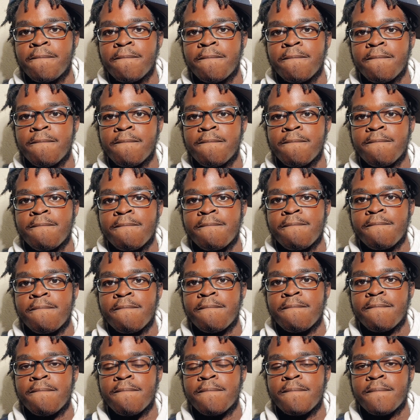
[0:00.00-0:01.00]

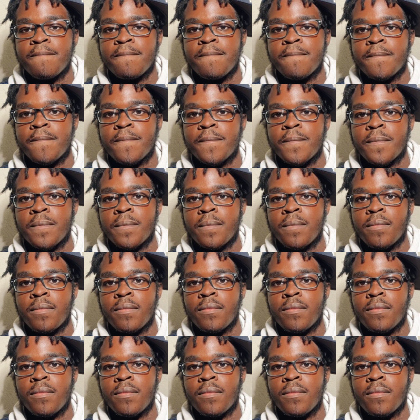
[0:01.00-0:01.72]
[no speech]